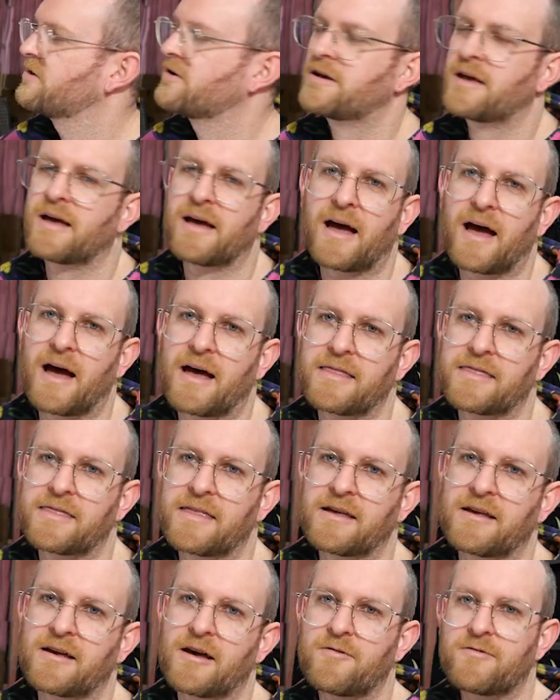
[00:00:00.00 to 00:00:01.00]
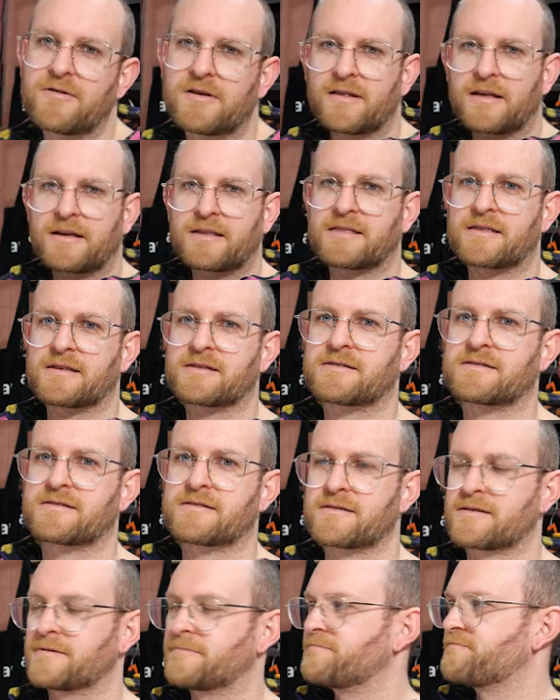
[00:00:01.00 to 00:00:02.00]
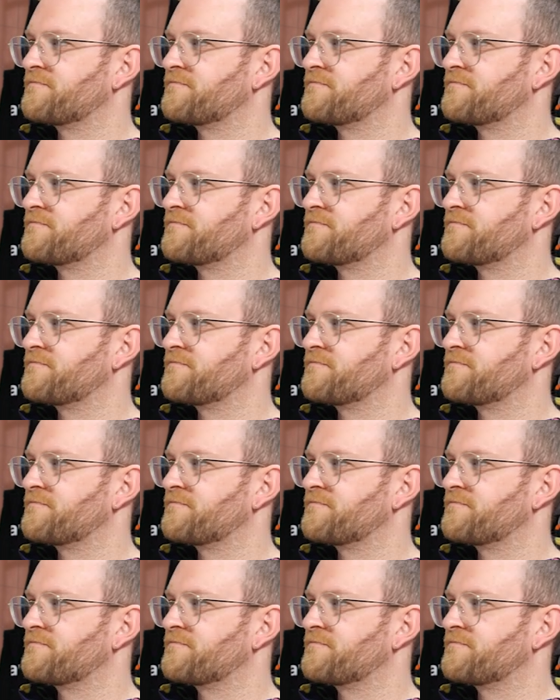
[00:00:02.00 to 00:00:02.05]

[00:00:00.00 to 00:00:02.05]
Okay, I think I really like this.